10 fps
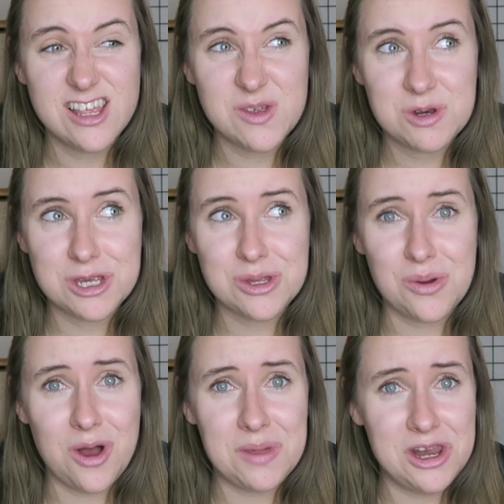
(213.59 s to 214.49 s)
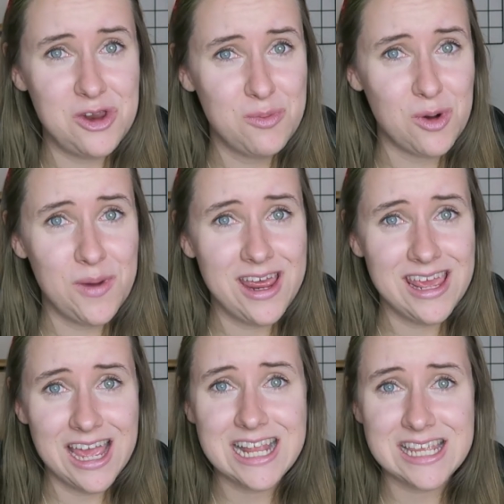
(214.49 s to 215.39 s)
so just thought, I mean, Newport Bay,
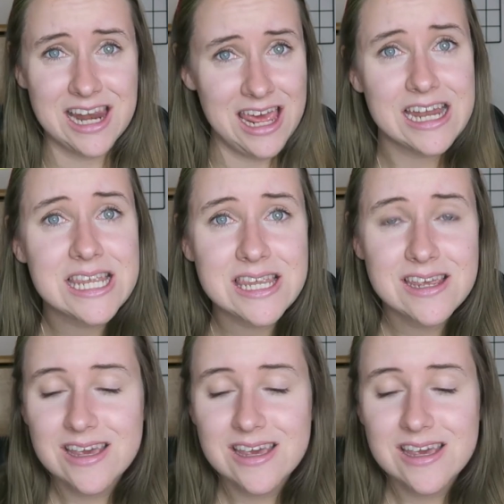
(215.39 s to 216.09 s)
yes, let's.